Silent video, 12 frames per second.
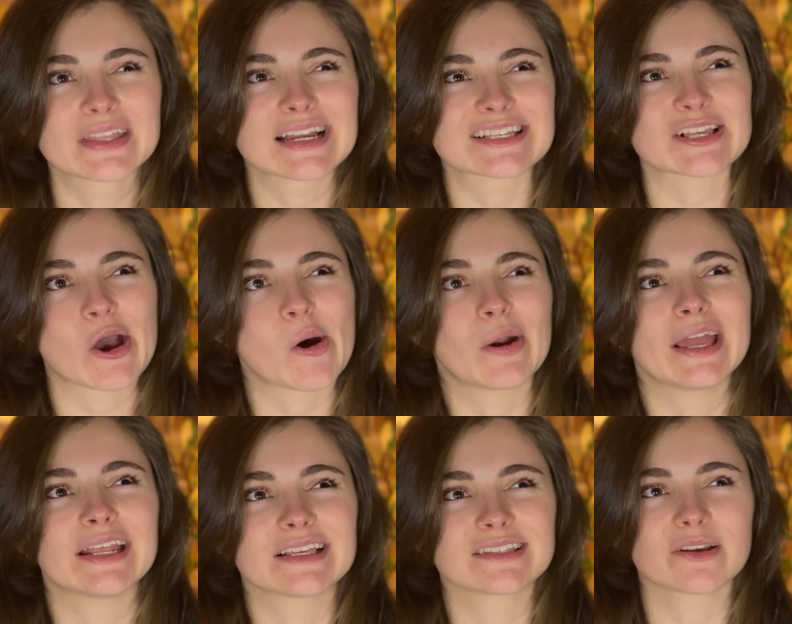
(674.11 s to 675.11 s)
So it
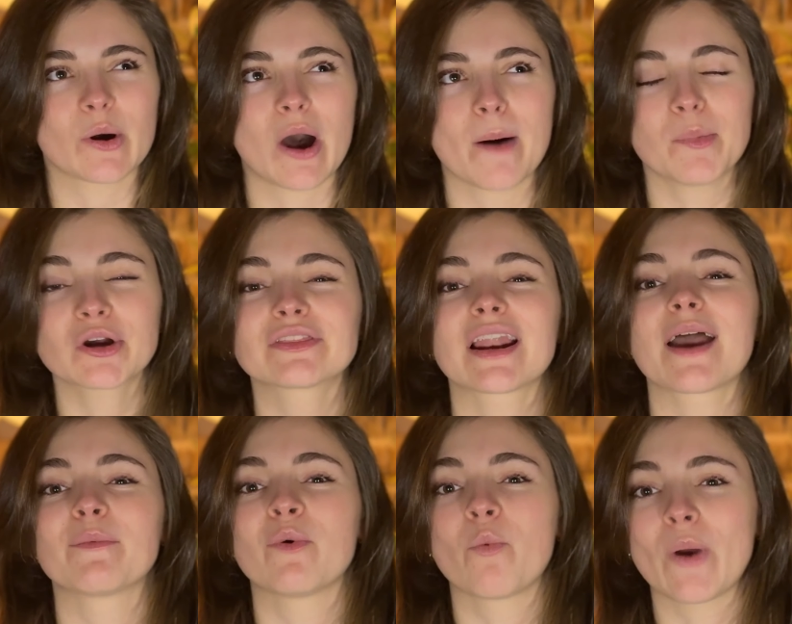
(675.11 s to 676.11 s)
is a book that
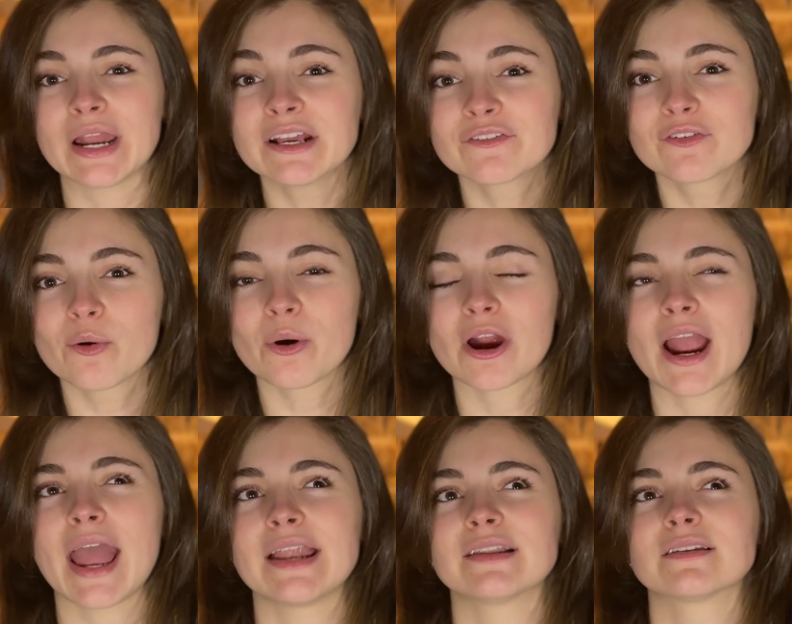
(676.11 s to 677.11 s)
I'm waiting for
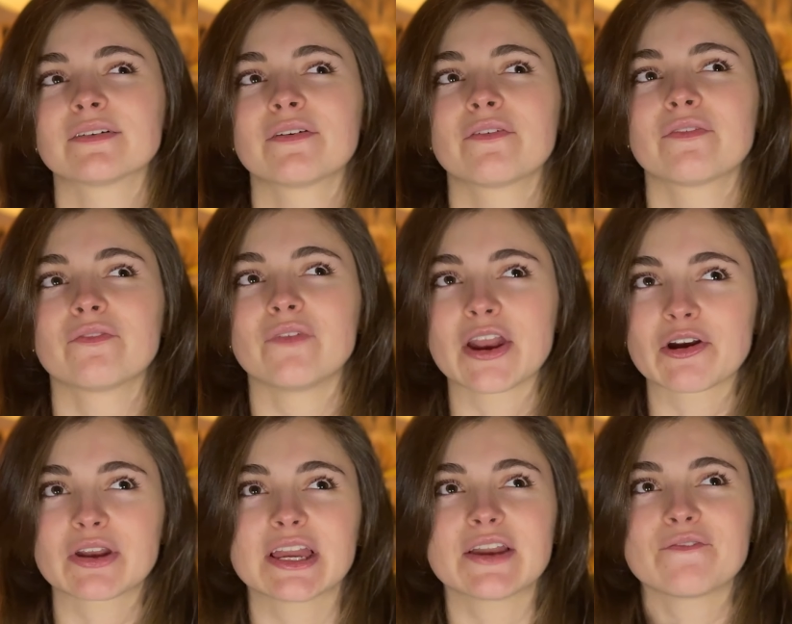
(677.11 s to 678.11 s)
and very,